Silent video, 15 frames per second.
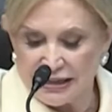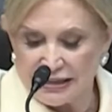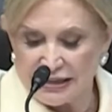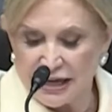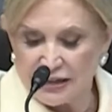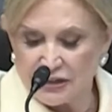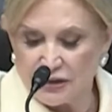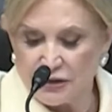
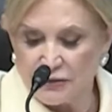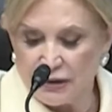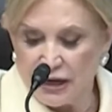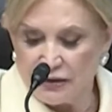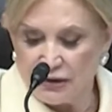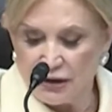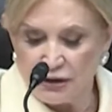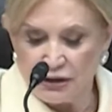Dr.
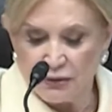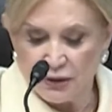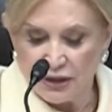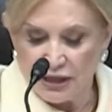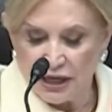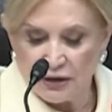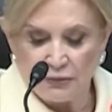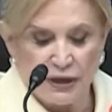Guerrero, you
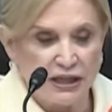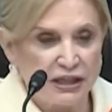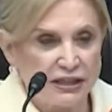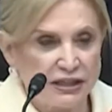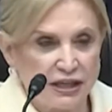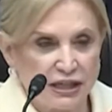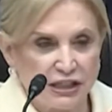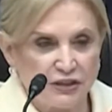are now
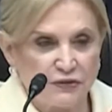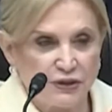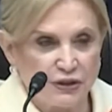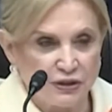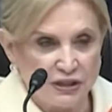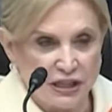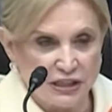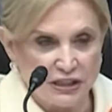recognized for
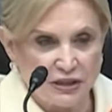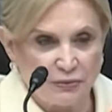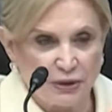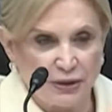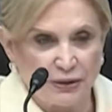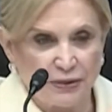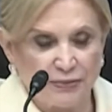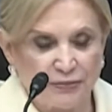your
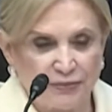testimony.